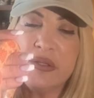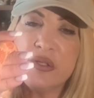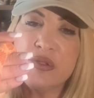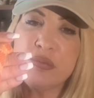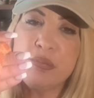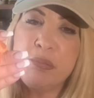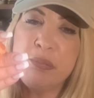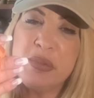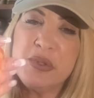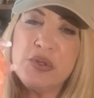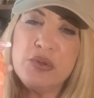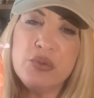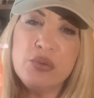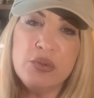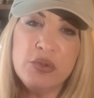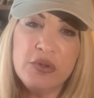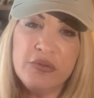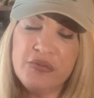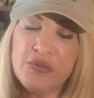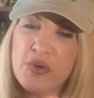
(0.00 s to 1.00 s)
this
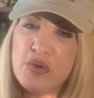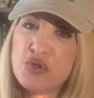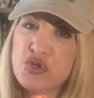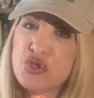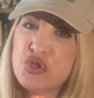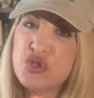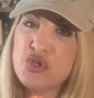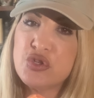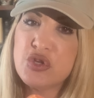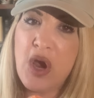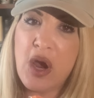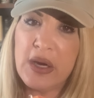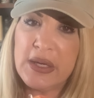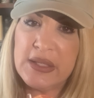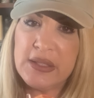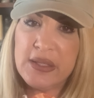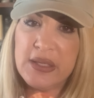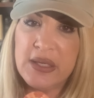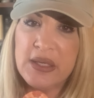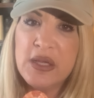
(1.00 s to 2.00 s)
beautiful,
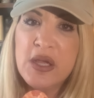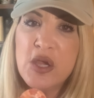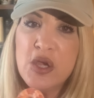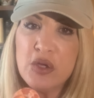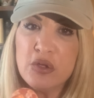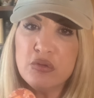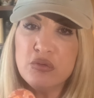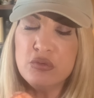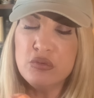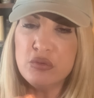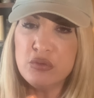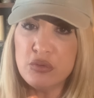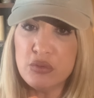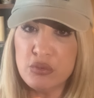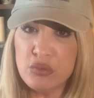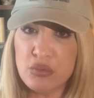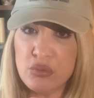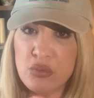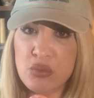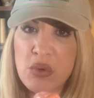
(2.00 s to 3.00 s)
shiny,
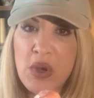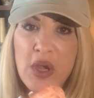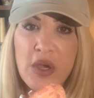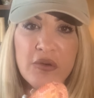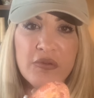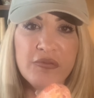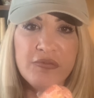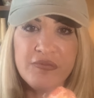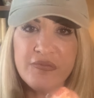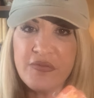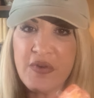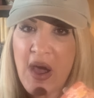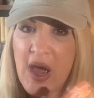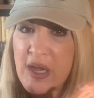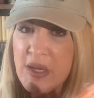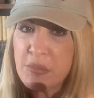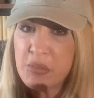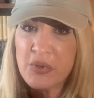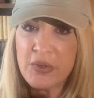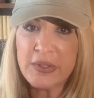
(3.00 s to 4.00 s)
new,
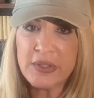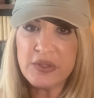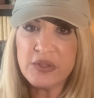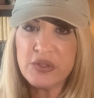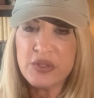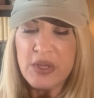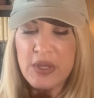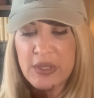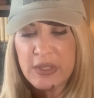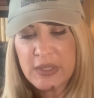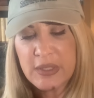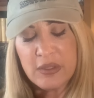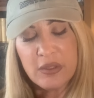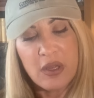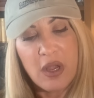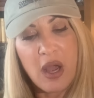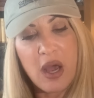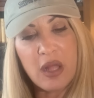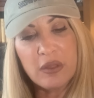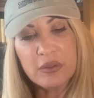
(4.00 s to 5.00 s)
vibrant in
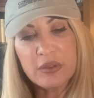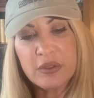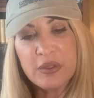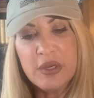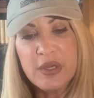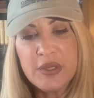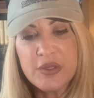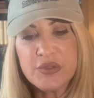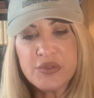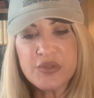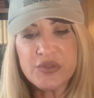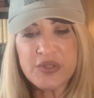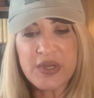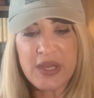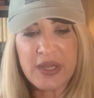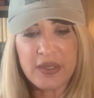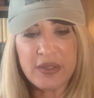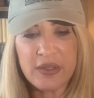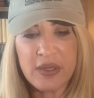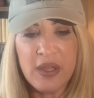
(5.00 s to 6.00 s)
color
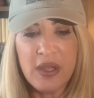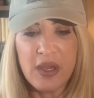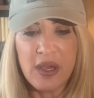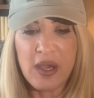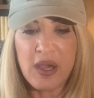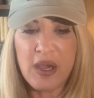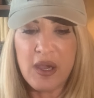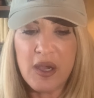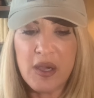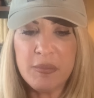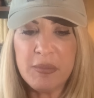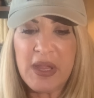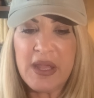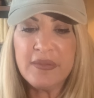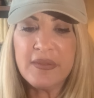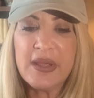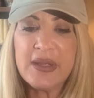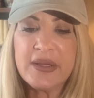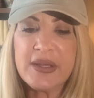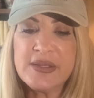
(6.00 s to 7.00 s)
skin.
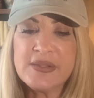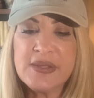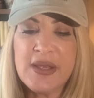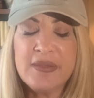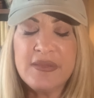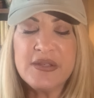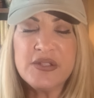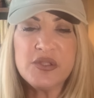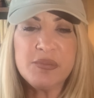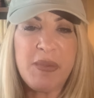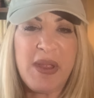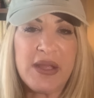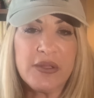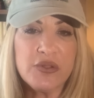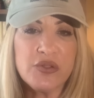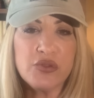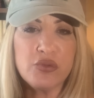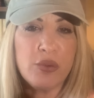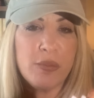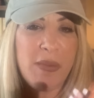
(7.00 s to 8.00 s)
And like I said, this
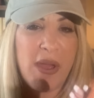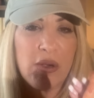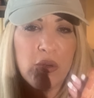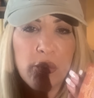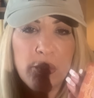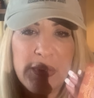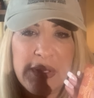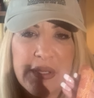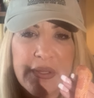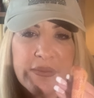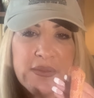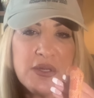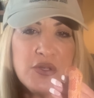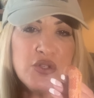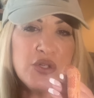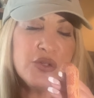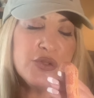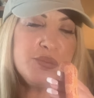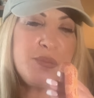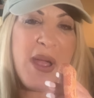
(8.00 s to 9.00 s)
spans to about a week. And then
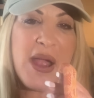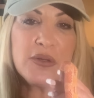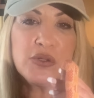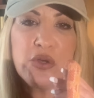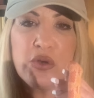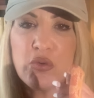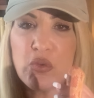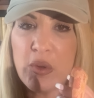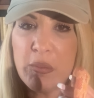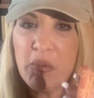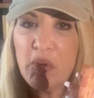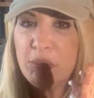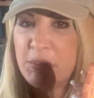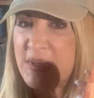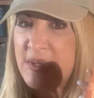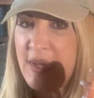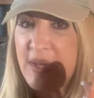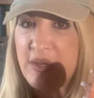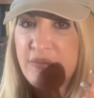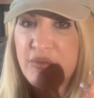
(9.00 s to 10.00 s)
she goes back to normal
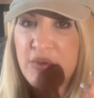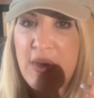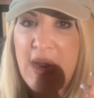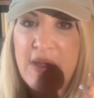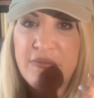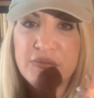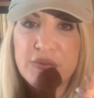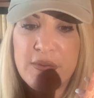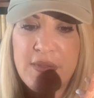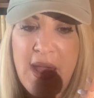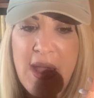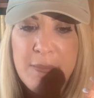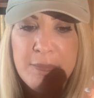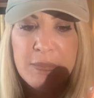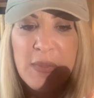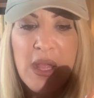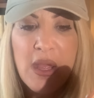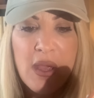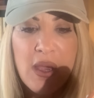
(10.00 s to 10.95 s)
behavior after that.